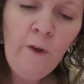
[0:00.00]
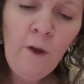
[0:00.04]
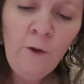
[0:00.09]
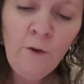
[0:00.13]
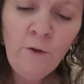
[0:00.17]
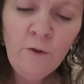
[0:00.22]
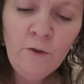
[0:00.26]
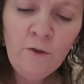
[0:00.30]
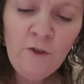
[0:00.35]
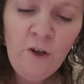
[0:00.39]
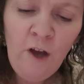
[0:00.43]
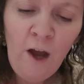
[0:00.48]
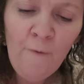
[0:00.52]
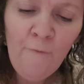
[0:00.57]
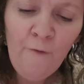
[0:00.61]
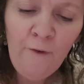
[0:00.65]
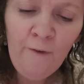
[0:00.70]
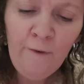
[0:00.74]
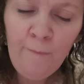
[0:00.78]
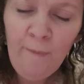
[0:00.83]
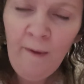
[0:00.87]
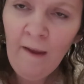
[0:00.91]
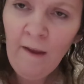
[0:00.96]
a good time
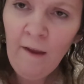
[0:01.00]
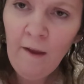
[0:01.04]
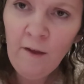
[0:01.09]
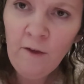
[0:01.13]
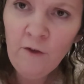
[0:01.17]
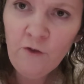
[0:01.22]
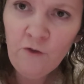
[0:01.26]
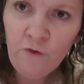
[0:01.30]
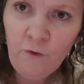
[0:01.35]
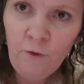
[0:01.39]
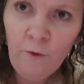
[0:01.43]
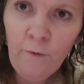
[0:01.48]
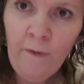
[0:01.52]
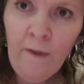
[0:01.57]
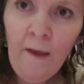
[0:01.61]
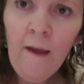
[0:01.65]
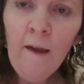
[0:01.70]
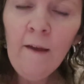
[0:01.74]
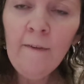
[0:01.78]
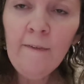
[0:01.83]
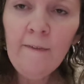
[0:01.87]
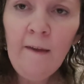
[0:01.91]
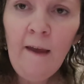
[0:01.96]
for speaking your truth,
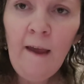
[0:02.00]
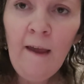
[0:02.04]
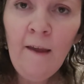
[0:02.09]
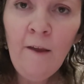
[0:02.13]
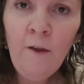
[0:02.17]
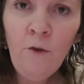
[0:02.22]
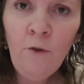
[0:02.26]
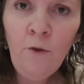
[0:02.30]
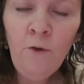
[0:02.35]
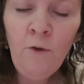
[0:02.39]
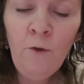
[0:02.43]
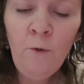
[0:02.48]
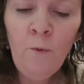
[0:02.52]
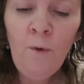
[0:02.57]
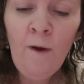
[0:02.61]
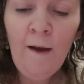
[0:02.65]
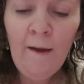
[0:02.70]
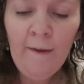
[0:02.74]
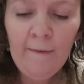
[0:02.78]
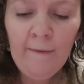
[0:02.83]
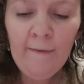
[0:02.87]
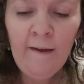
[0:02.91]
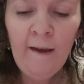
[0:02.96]
saying who you
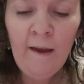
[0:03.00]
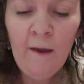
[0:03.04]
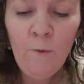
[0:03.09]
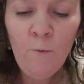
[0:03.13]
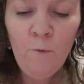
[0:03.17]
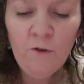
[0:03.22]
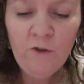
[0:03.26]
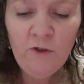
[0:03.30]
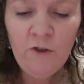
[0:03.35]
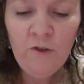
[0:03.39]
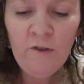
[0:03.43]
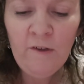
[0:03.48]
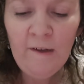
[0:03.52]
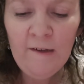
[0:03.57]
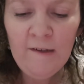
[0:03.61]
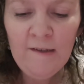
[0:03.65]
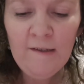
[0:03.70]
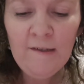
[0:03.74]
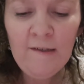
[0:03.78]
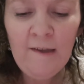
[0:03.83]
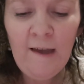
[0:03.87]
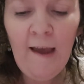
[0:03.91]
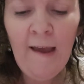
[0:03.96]
are, saying what you need
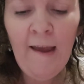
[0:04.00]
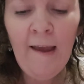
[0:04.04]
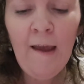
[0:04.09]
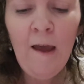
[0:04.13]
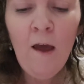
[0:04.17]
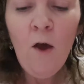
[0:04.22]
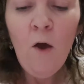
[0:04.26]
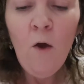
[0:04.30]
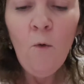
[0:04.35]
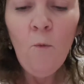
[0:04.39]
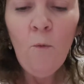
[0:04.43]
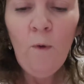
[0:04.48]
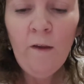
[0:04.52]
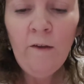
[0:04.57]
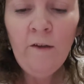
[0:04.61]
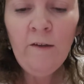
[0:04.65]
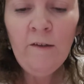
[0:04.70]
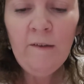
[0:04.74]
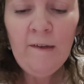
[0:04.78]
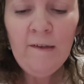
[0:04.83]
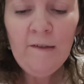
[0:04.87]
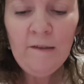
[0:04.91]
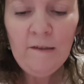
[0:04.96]
to say, when
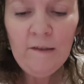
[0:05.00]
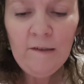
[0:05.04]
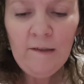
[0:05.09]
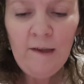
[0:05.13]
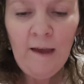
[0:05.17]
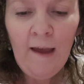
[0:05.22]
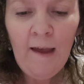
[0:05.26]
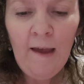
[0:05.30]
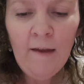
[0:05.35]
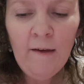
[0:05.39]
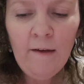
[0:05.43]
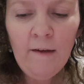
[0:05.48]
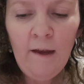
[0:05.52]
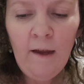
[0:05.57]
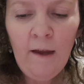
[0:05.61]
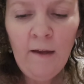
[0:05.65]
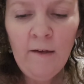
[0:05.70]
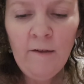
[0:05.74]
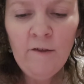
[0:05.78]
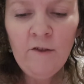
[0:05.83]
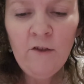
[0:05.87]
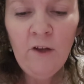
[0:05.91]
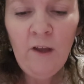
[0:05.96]
you need to say it,
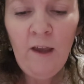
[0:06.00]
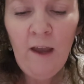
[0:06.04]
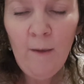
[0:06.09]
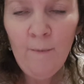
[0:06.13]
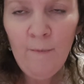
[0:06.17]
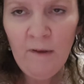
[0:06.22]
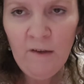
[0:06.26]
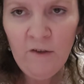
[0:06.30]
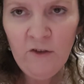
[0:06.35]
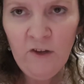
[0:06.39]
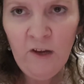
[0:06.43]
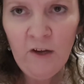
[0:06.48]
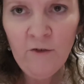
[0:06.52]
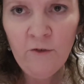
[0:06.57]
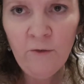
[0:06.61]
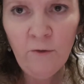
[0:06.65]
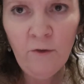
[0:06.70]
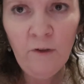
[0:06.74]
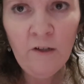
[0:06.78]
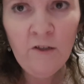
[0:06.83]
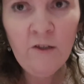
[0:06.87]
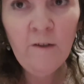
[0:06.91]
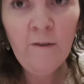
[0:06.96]
and you can be
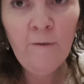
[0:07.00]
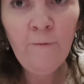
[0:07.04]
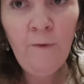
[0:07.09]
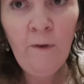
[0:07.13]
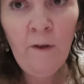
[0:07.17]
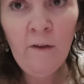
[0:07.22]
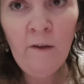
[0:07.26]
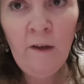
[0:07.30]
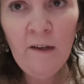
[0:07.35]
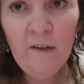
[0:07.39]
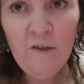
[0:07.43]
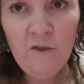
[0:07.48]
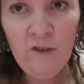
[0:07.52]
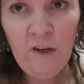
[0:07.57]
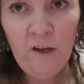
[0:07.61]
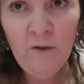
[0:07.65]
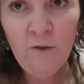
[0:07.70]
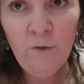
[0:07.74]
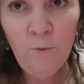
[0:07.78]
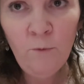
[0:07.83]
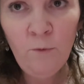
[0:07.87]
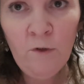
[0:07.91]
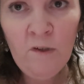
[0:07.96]
gentle. I just feel like
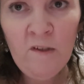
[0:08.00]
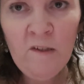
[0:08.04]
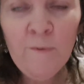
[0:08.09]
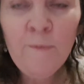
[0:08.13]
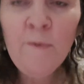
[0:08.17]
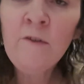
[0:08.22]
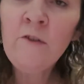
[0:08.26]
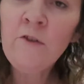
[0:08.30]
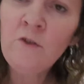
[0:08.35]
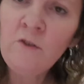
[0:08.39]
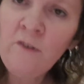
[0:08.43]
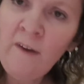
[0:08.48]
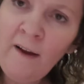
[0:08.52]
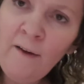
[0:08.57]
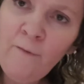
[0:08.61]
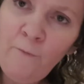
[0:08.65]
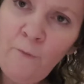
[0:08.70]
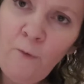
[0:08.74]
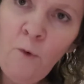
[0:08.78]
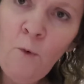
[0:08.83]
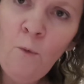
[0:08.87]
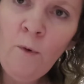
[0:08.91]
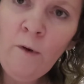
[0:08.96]
gentle words, but
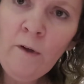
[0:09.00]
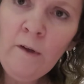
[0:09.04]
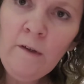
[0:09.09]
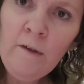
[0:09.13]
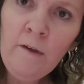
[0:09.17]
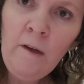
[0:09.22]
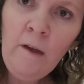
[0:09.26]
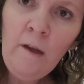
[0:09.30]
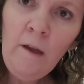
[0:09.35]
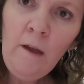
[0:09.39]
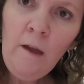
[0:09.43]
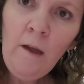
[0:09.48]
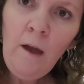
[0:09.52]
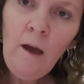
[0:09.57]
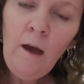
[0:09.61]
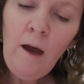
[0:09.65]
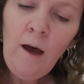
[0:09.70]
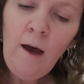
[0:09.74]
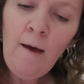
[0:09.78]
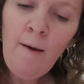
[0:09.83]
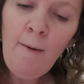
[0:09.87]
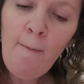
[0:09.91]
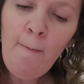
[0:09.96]
straightforward.
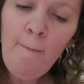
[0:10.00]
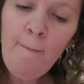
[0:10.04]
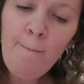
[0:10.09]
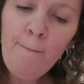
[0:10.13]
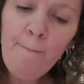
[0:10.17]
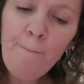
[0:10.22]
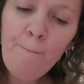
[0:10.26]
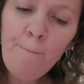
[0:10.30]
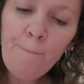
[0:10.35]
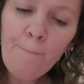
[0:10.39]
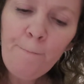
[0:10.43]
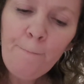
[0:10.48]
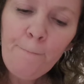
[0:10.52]
It